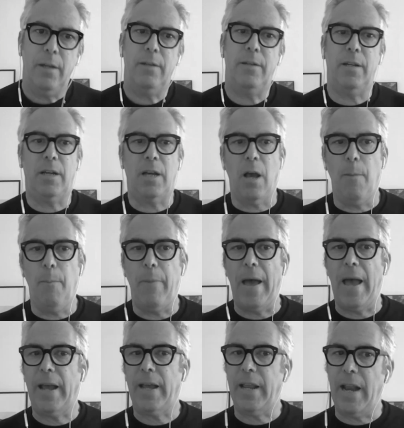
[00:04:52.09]
to come
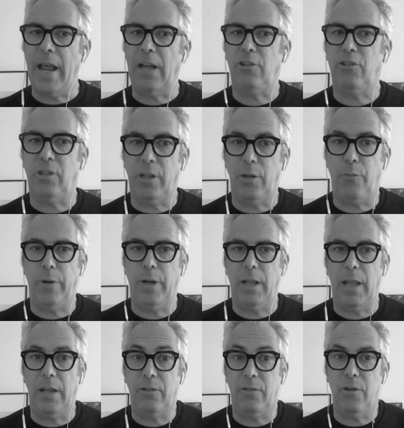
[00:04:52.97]
back and actually
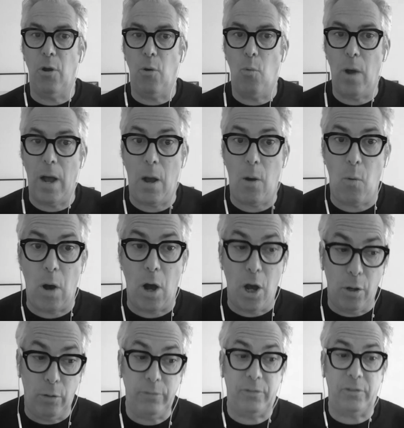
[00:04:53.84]
realize, no,
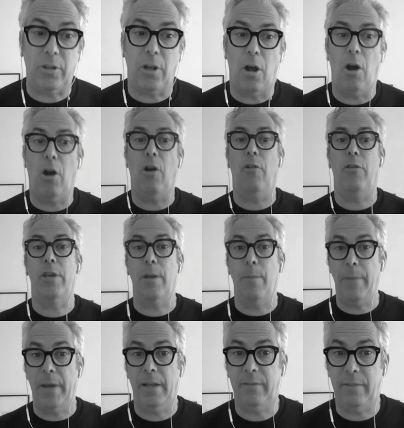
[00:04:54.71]
wow, oats are
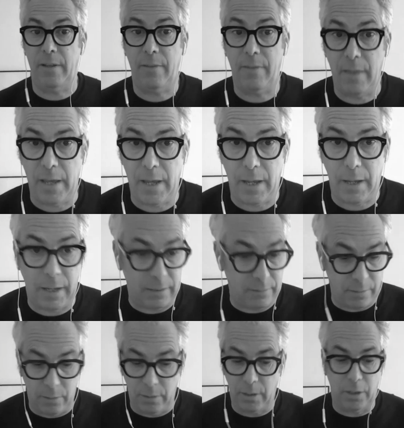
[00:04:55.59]
the amazing thing.
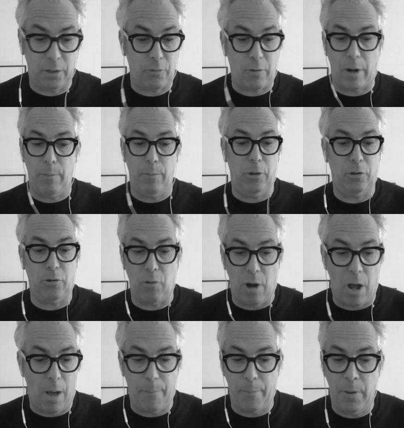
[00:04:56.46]
It's an incredible
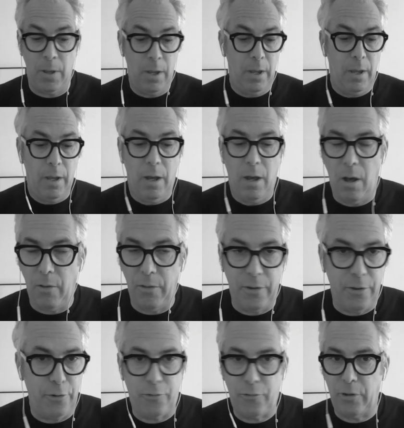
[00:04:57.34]
crop,
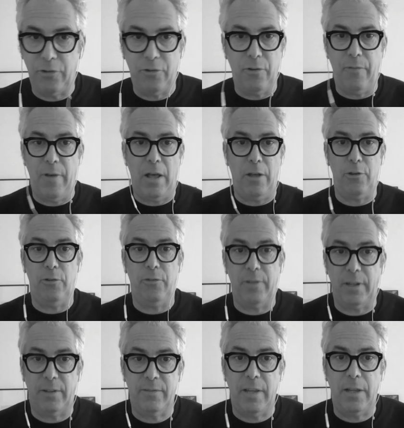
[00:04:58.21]
all the nutritional
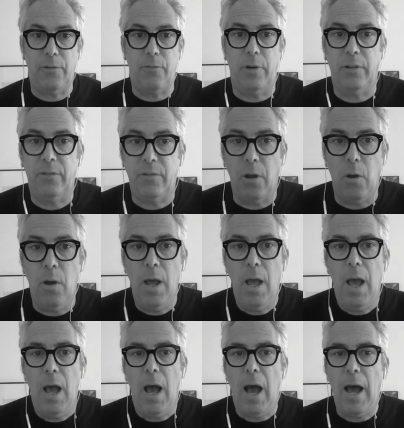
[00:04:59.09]
values, etc.
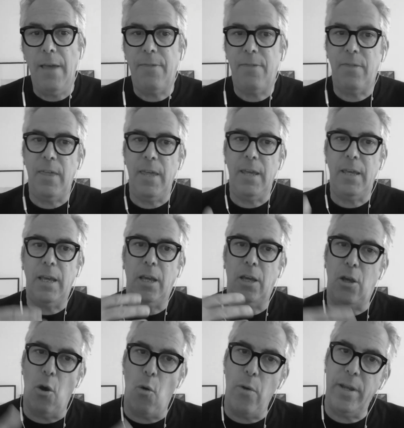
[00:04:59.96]
So I think
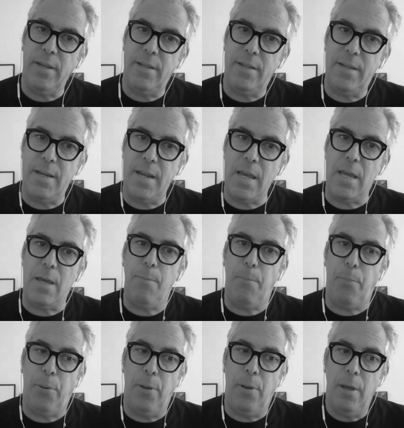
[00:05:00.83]
going
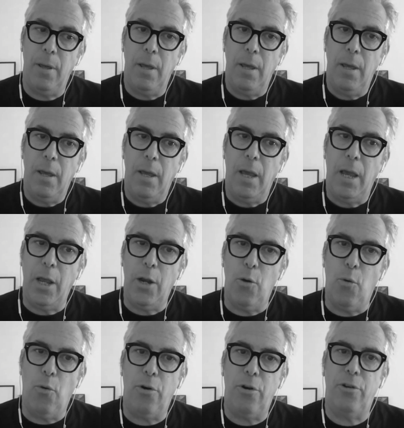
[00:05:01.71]
deep in
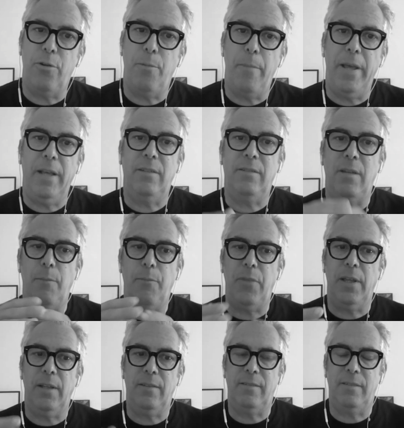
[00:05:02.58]
order to make
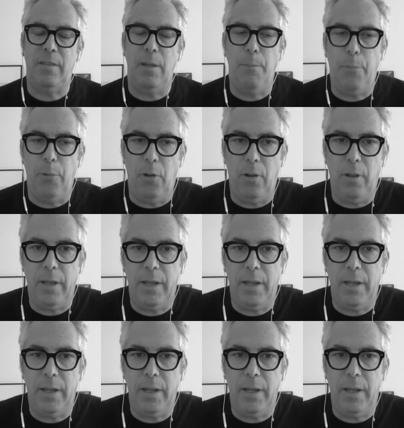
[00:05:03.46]
something simple